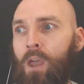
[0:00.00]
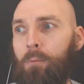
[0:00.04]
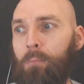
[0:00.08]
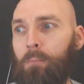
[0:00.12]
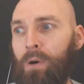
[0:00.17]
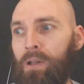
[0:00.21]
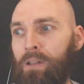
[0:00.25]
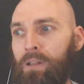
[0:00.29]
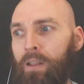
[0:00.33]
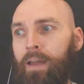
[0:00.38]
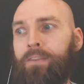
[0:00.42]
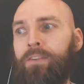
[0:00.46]

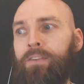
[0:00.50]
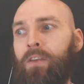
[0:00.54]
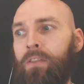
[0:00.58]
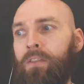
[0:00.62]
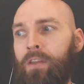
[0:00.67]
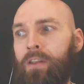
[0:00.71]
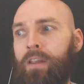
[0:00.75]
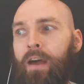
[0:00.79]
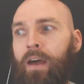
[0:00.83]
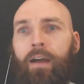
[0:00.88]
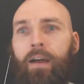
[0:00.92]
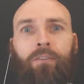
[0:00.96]
but let's in
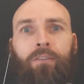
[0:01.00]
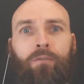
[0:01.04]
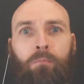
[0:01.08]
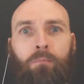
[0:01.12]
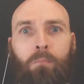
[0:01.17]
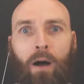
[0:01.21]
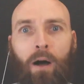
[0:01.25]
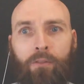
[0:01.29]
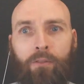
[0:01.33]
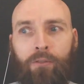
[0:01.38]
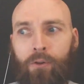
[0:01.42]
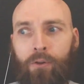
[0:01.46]
the next
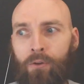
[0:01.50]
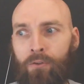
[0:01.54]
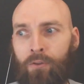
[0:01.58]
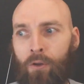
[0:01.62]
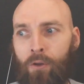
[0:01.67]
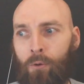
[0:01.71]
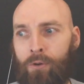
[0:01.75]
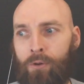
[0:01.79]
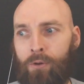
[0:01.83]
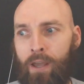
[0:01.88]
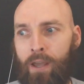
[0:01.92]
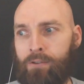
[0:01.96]
month or
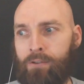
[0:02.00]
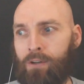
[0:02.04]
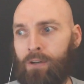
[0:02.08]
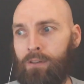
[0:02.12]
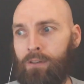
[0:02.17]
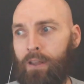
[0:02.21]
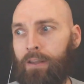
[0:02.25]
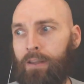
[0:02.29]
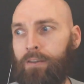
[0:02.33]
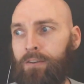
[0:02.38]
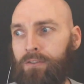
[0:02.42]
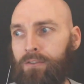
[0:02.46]
so, Daniel,
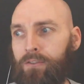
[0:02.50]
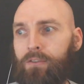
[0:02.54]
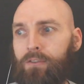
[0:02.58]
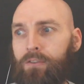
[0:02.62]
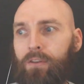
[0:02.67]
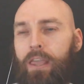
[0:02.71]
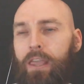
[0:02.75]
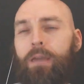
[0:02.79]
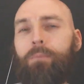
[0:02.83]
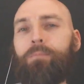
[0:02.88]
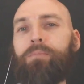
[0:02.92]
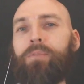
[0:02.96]
let's
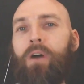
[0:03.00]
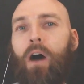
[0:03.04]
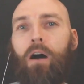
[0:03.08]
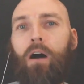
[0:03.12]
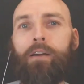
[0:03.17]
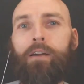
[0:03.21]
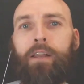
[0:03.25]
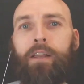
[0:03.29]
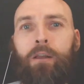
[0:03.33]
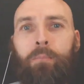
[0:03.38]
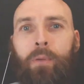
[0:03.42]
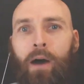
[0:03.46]
keep
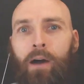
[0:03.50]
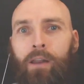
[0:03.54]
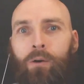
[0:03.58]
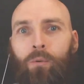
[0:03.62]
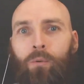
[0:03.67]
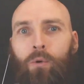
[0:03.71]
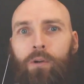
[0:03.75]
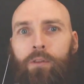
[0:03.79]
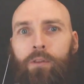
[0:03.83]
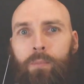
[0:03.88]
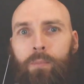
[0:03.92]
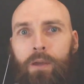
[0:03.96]
talking about it
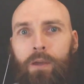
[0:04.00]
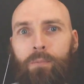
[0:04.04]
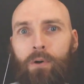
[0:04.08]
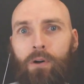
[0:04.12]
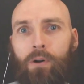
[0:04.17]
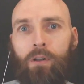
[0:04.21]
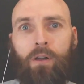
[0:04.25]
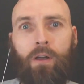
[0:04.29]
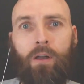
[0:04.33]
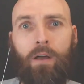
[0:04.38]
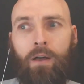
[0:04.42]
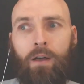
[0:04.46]
with
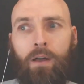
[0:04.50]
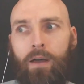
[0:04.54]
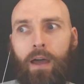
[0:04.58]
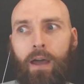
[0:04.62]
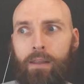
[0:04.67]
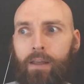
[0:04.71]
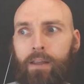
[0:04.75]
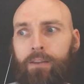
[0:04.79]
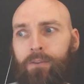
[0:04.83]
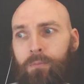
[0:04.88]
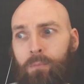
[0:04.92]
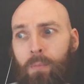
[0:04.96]
people, and
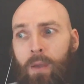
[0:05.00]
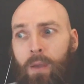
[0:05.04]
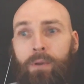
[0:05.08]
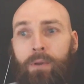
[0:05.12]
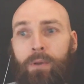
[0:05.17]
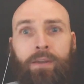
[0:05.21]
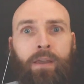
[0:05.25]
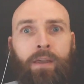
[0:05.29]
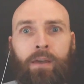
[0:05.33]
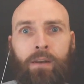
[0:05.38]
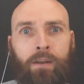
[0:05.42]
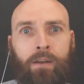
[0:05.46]
let's maybe
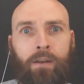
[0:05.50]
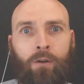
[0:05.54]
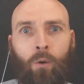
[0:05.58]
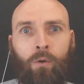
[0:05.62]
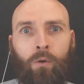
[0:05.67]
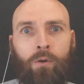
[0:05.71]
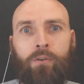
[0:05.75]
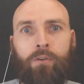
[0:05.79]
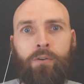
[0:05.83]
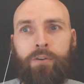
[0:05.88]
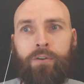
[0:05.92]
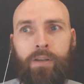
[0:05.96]
get an
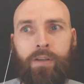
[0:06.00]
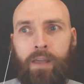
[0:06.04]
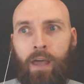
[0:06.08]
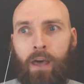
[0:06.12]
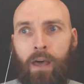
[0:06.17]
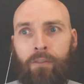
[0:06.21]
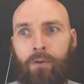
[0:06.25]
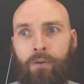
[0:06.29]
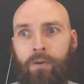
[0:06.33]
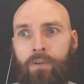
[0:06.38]
order together.